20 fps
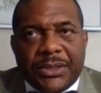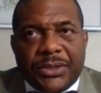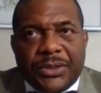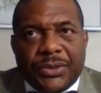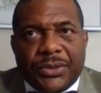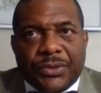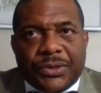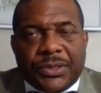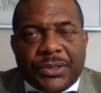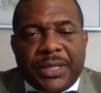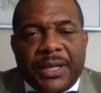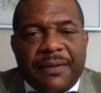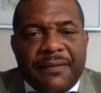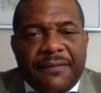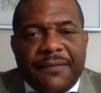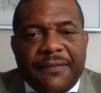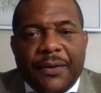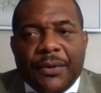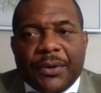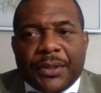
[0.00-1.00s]
to stay
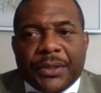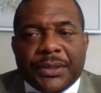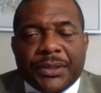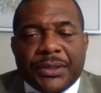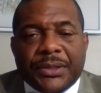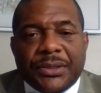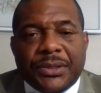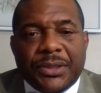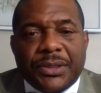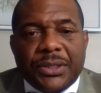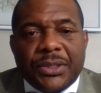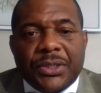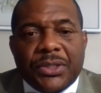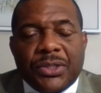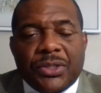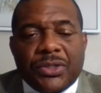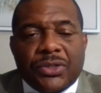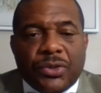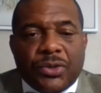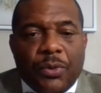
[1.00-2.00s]
focused
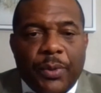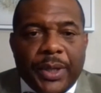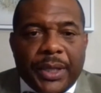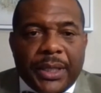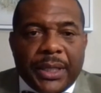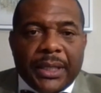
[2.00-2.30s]
so we